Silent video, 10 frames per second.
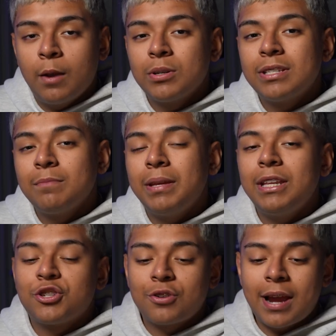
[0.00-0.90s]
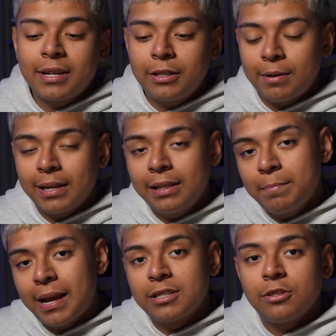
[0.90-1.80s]
it wasn't being tracked directly
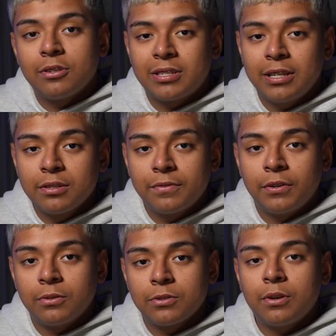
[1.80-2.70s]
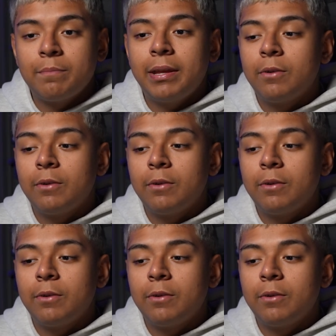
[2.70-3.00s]
back to their sales funnel. So it made